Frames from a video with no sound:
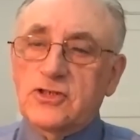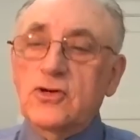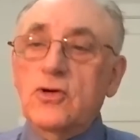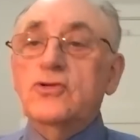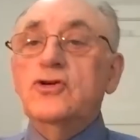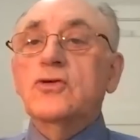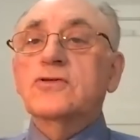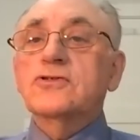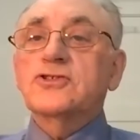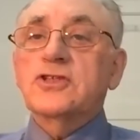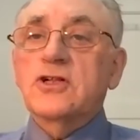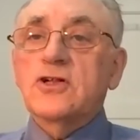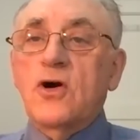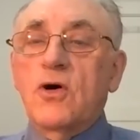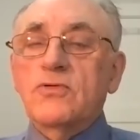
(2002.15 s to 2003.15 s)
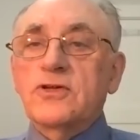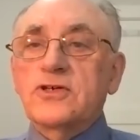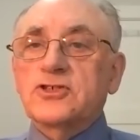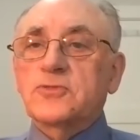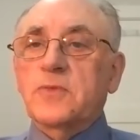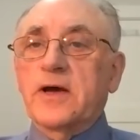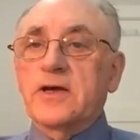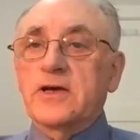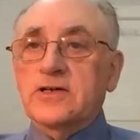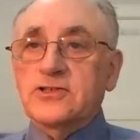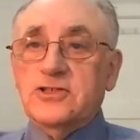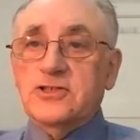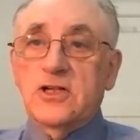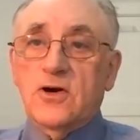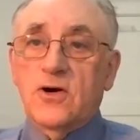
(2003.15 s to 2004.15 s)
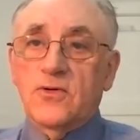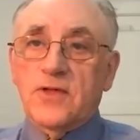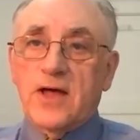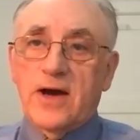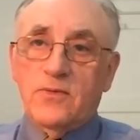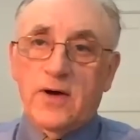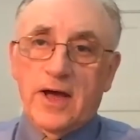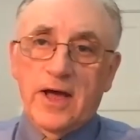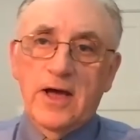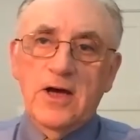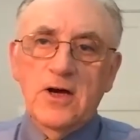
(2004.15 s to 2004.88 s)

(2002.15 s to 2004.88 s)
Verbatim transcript: You can still go this way, you can still go that way.